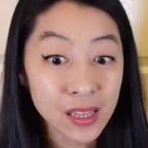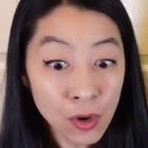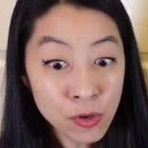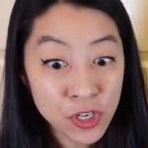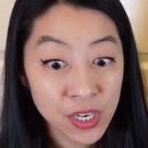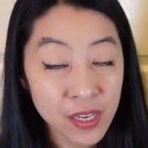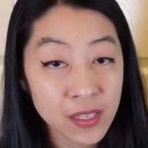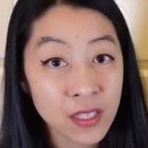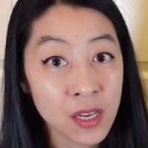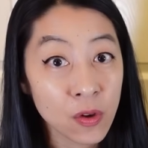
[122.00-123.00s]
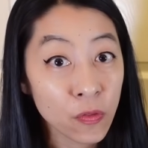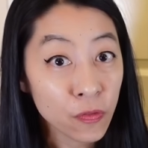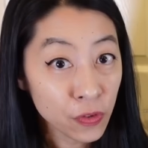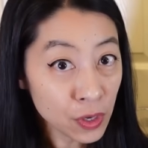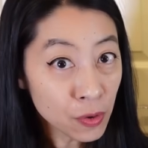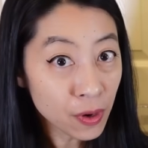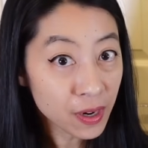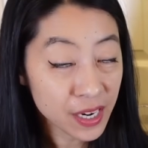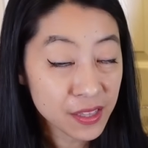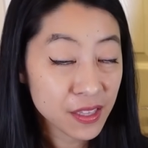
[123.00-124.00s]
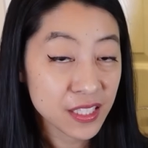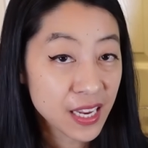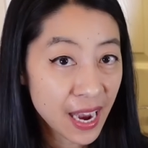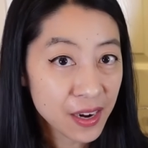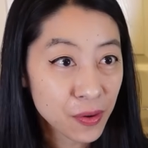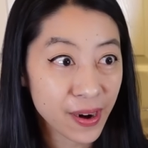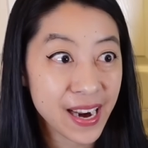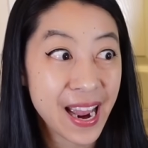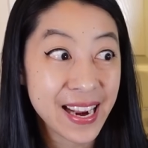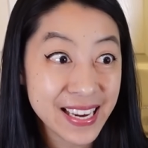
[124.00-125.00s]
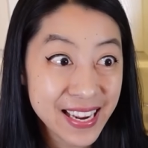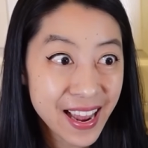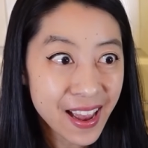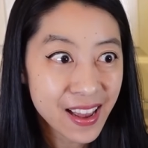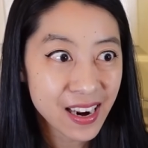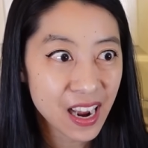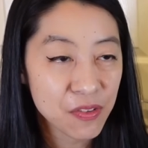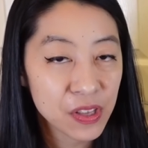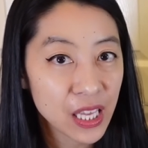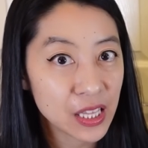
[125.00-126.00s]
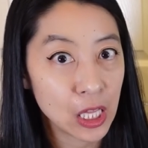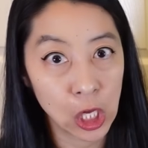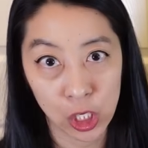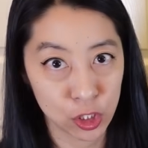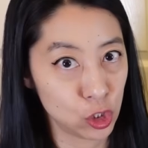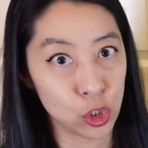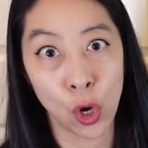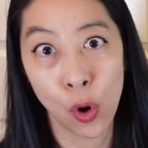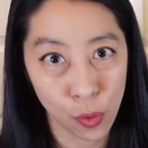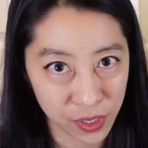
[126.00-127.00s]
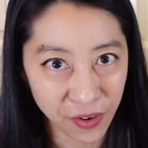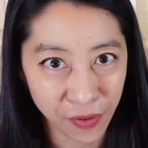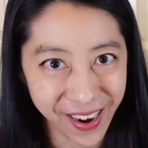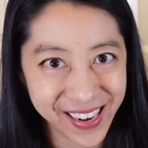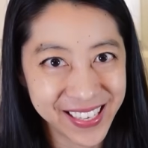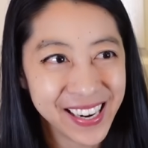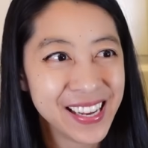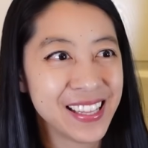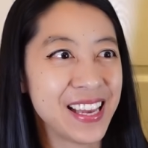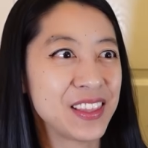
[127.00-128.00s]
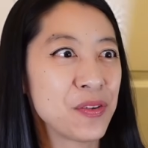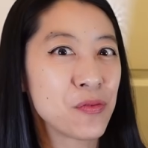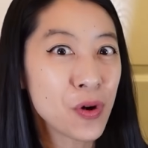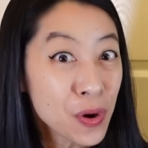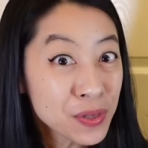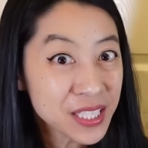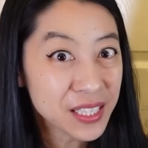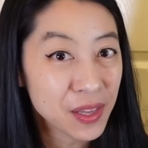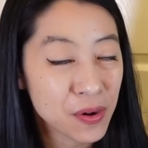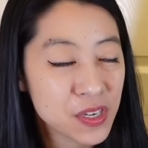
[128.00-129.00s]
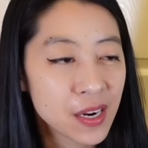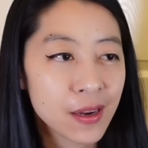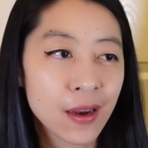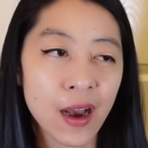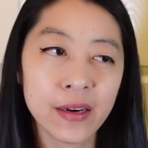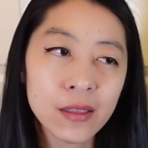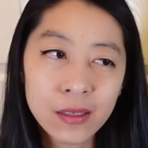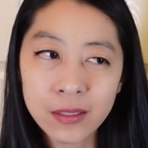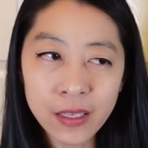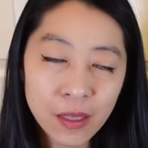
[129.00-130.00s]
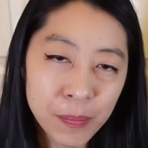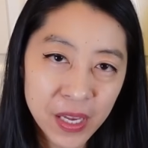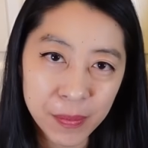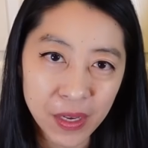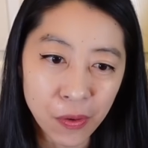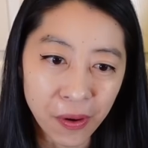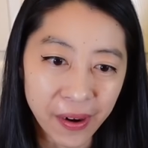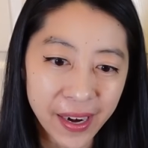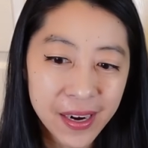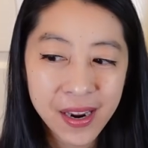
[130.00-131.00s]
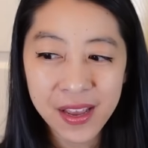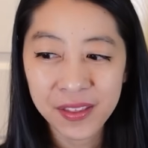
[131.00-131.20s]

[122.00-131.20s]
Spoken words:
Loaches, fewer in this category, and yet I feel like they look so different. Like the Rosy loach kind of looks like the Pygmy cory.